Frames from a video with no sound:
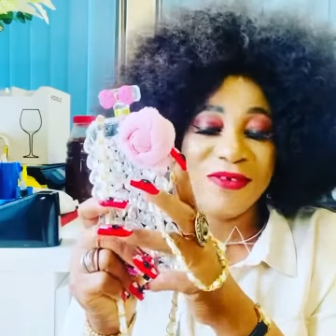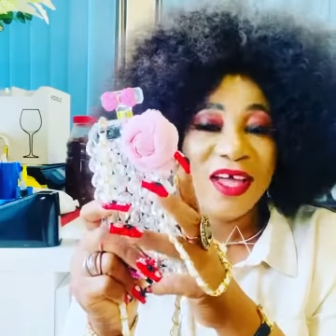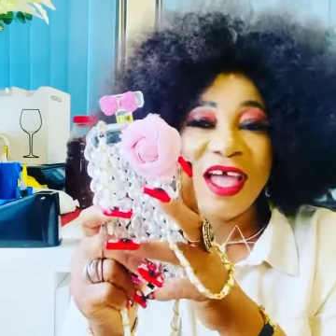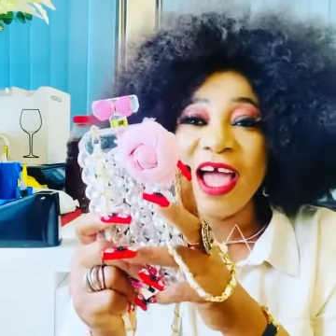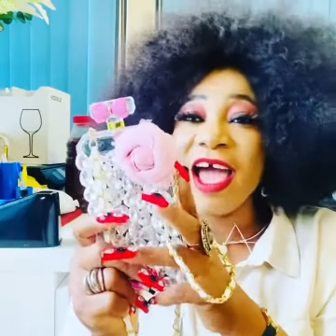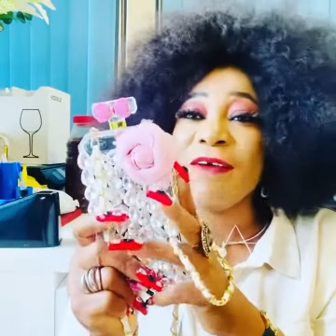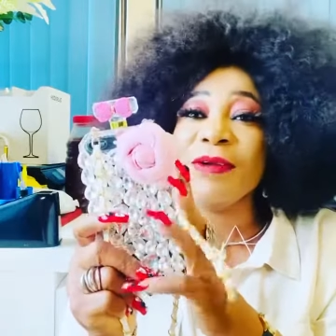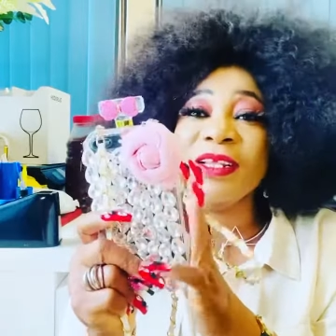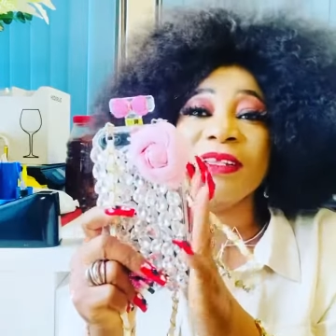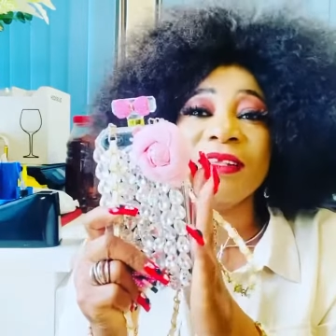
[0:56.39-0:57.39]
I have a
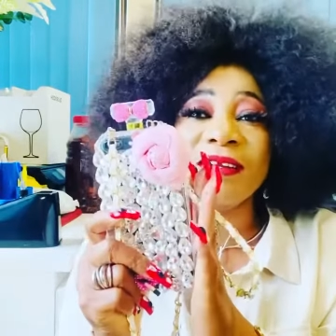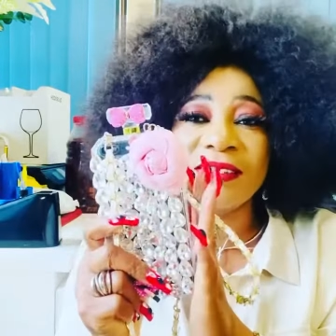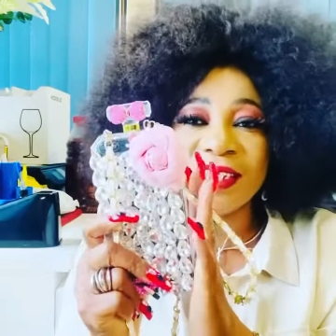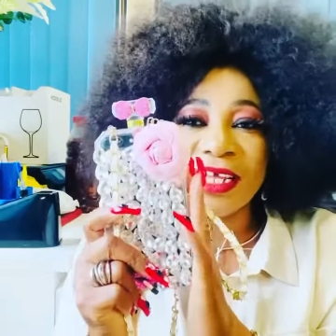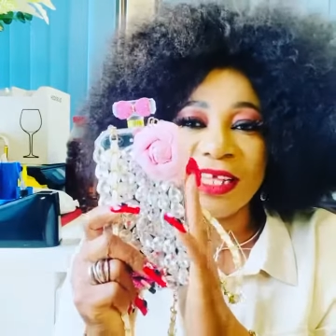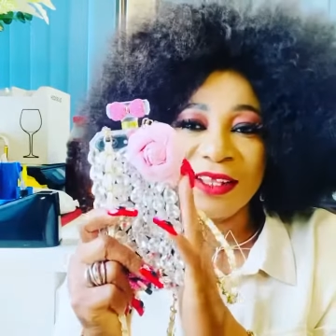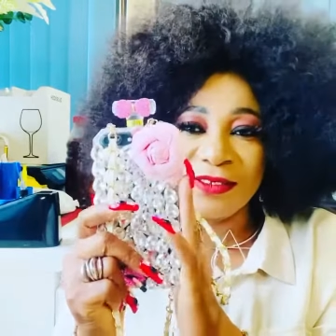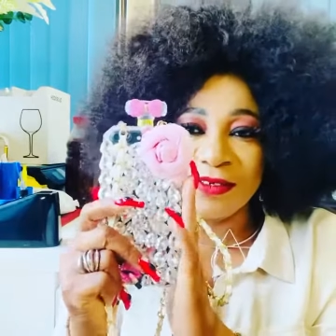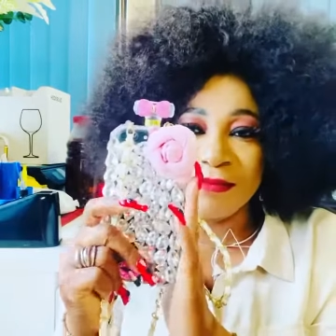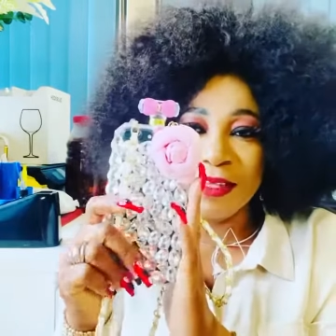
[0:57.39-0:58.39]
lot and a lot
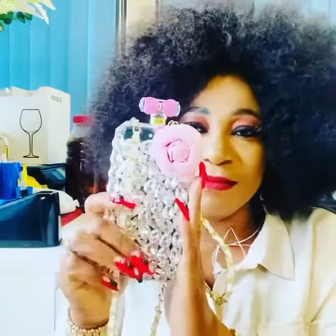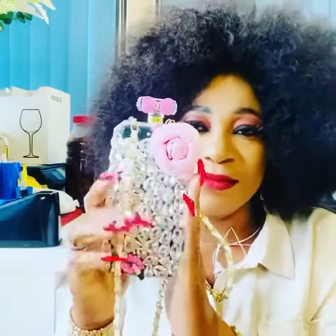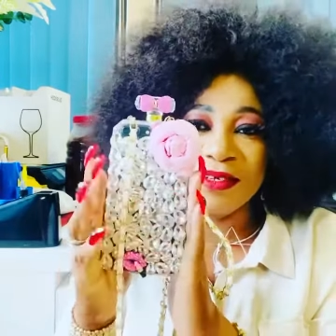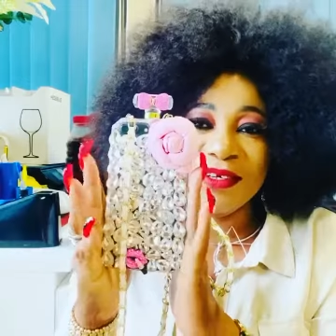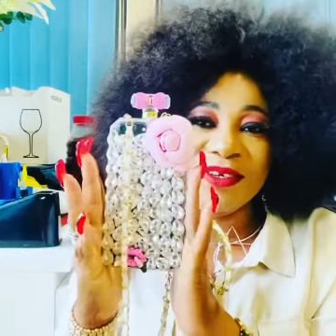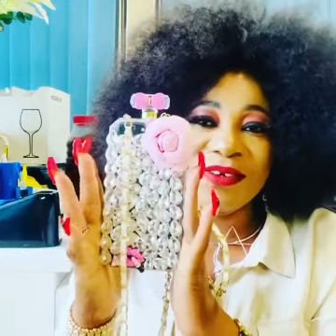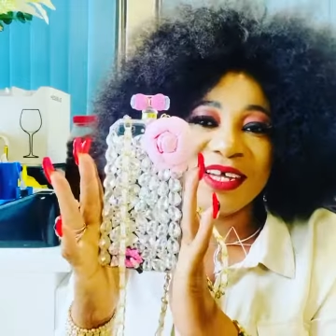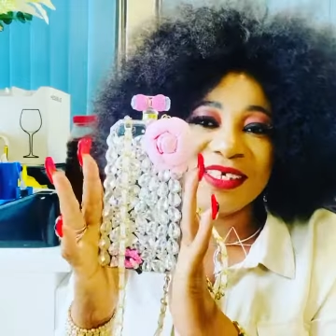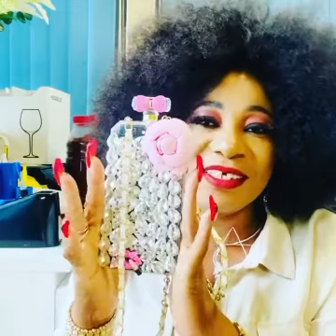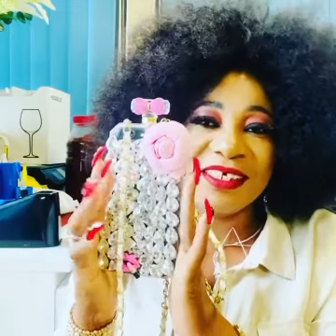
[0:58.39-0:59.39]
of them. You can
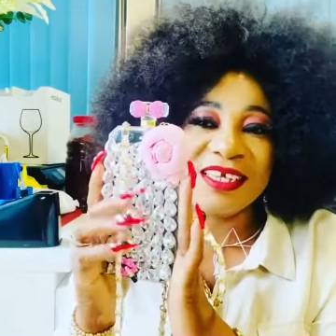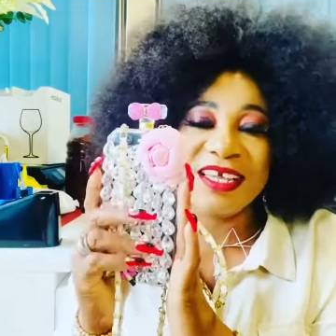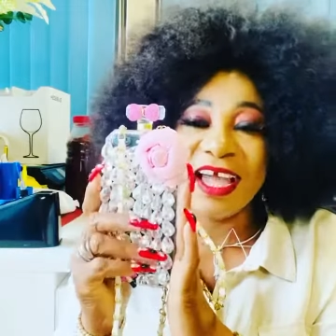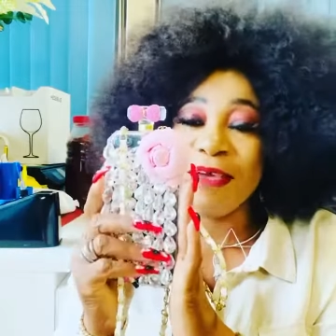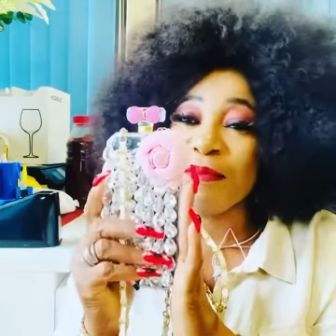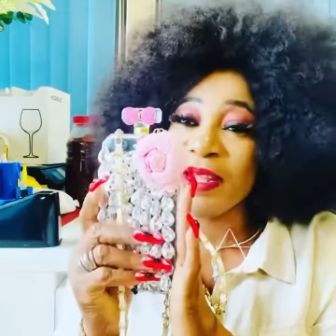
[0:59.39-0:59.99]
see I made